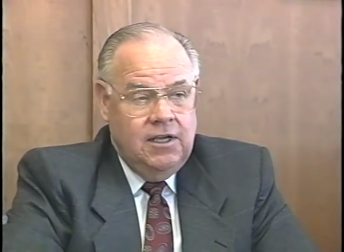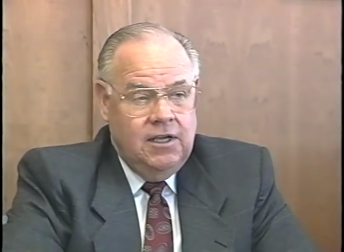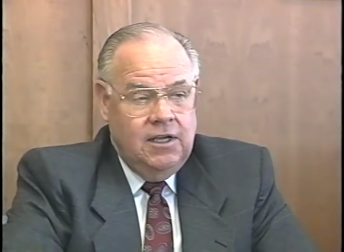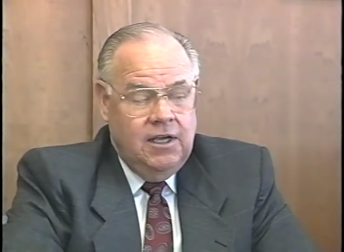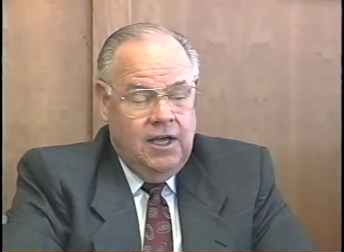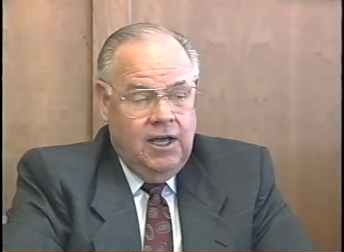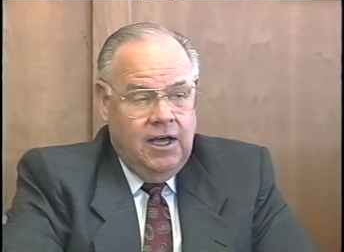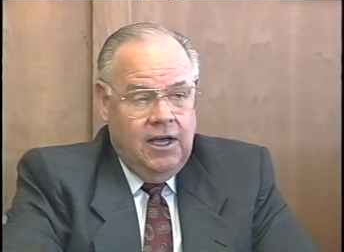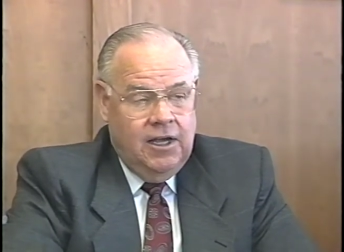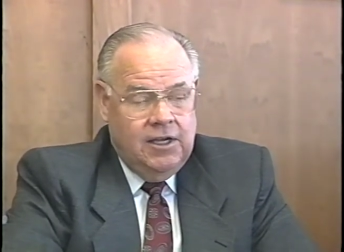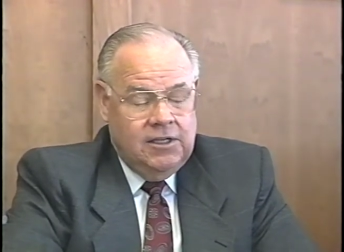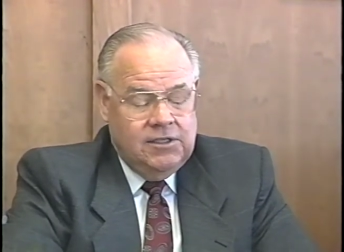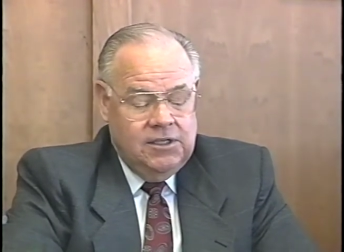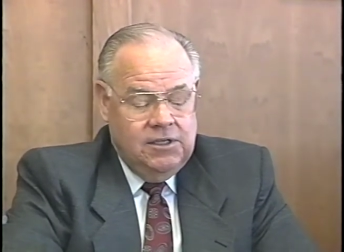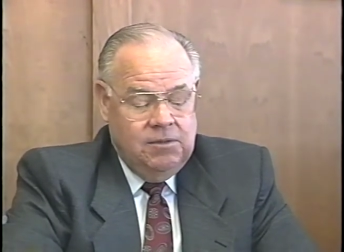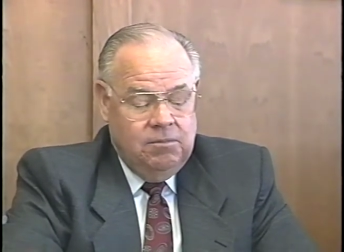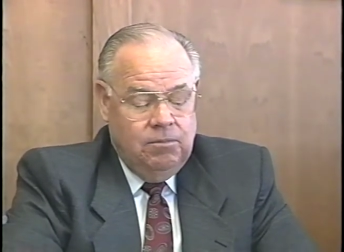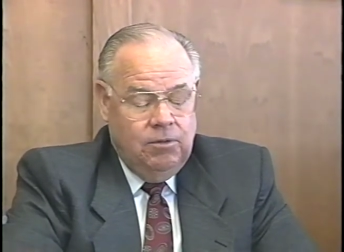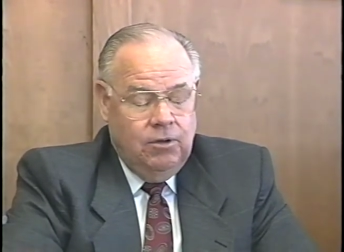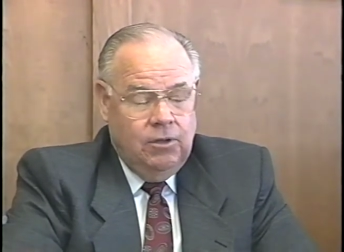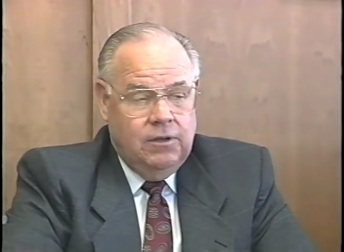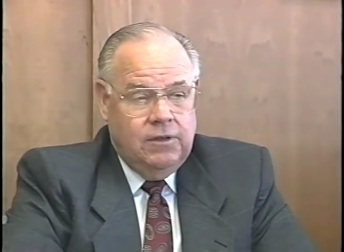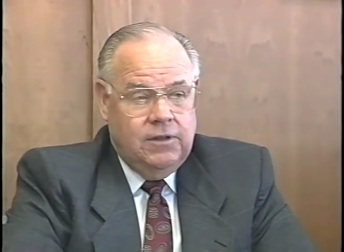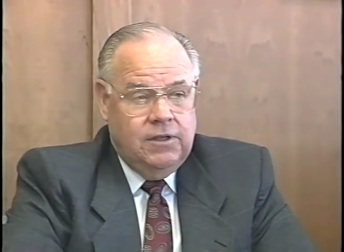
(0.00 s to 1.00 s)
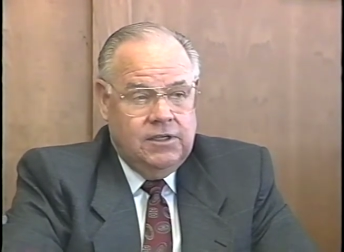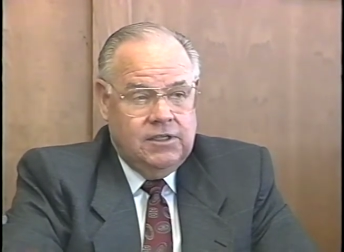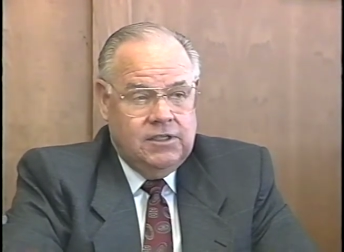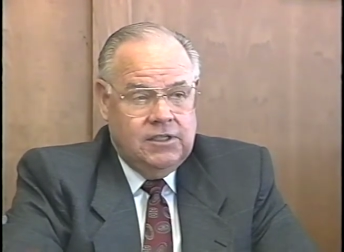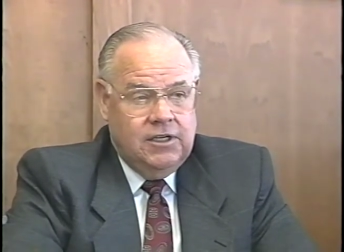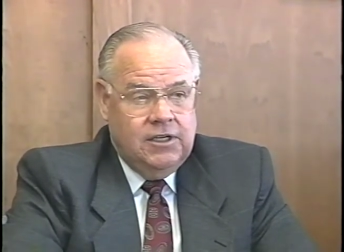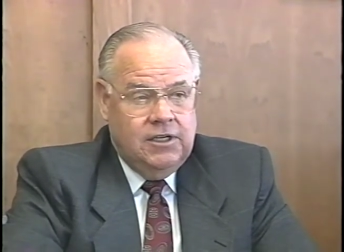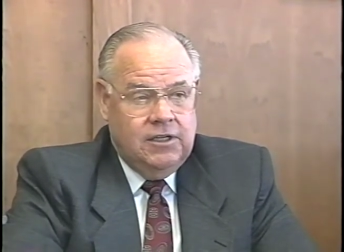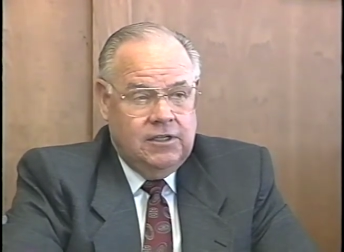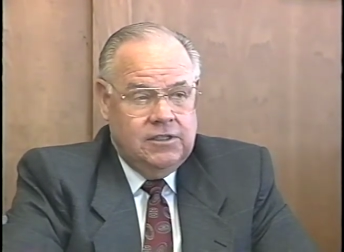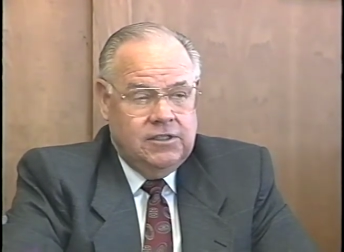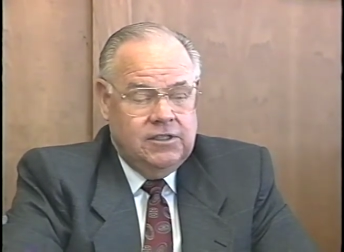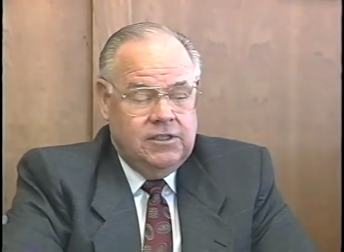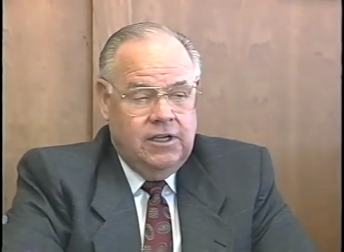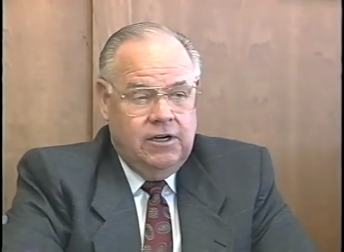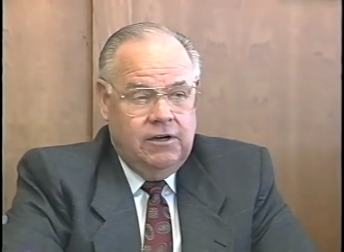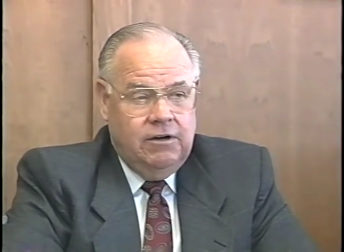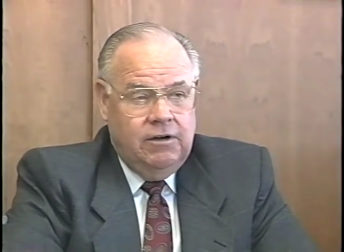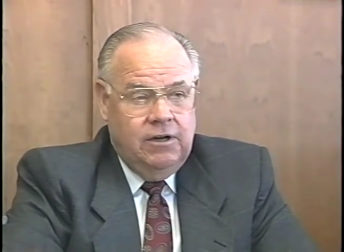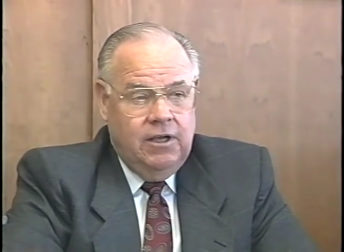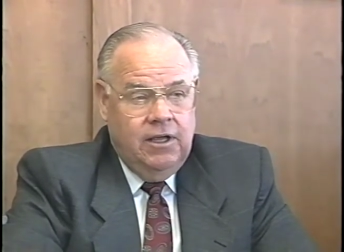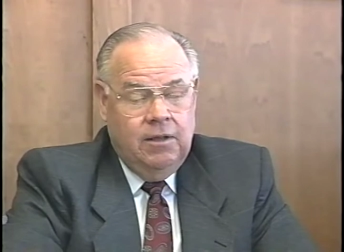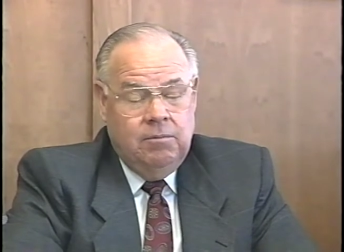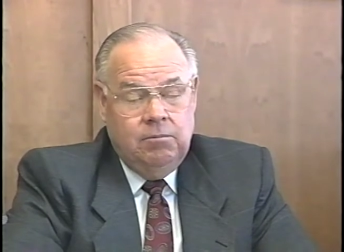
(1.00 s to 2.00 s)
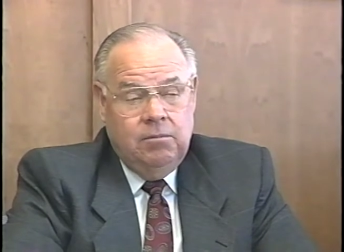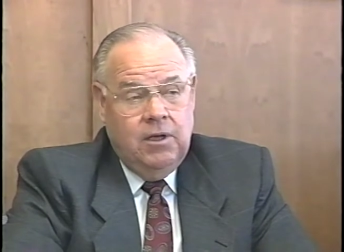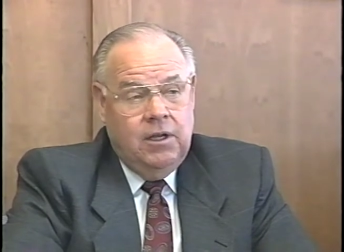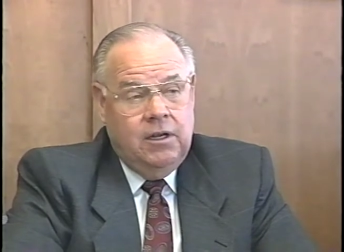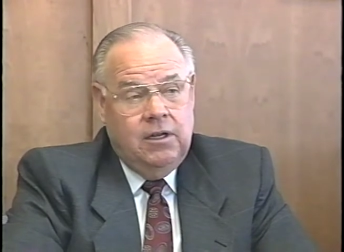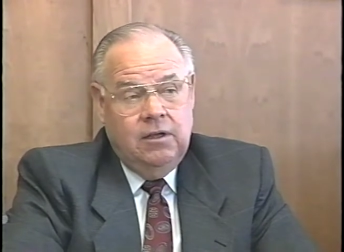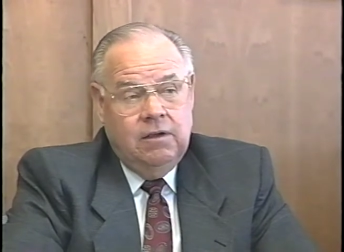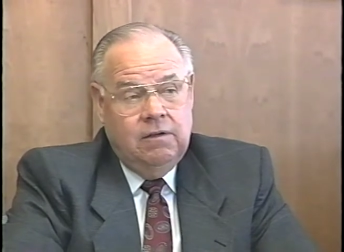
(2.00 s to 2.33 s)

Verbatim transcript: housing both the Skill Center and many